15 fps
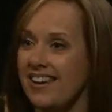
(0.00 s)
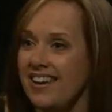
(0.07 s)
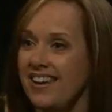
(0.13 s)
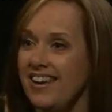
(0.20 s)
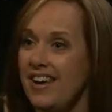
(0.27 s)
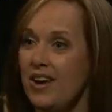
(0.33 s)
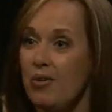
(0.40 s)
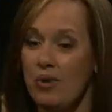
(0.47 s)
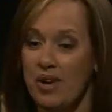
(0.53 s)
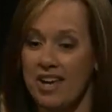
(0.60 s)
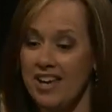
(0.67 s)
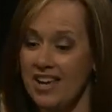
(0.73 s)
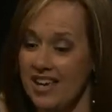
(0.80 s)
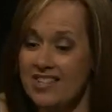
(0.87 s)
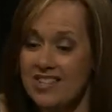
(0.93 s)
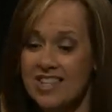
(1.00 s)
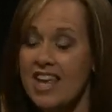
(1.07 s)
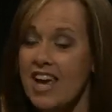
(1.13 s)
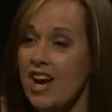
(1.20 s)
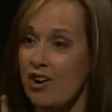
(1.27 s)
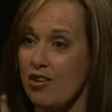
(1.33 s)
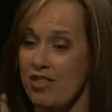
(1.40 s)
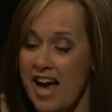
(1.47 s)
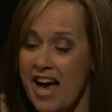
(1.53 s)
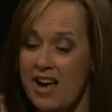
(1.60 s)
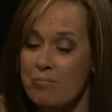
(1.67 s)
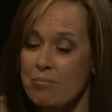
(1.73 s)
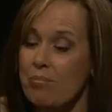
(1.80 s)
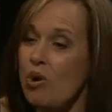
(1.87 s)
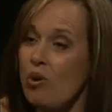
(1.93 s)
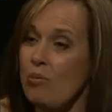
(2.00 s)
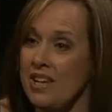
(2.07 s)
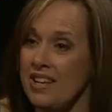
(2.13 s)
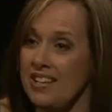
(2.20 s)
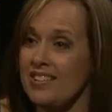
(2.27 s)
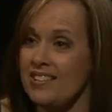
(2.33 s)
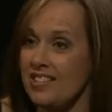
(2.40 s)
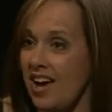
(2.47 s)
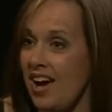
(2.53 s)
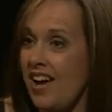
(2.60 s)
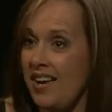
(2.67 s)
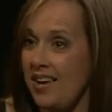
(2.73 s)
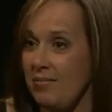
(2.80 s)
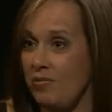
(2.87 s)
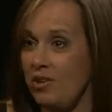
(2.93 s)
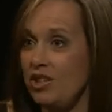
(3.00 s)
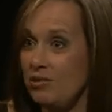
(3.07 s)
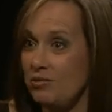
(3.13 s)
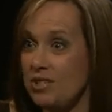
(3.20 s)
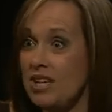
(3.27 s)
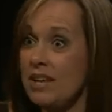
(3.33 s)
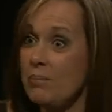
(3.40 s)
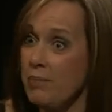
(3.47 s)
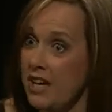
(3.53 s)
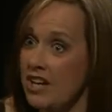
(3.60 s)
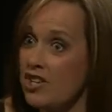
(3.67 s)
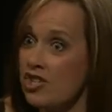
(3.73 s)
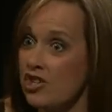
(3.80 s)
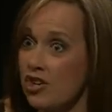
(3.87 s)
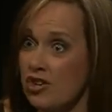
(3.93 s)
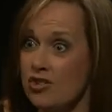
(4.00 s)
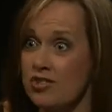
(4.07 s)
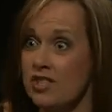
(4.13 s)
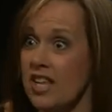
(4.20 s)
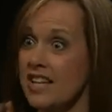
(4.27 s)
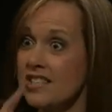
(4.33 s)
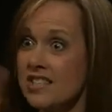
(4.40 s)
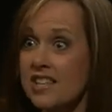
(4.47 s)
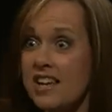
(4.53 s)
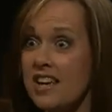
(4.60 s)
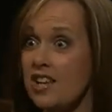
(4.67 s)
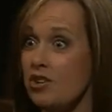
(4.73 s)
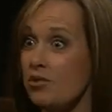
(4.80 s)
It's there, that moment in time when you take pictures. That's it. You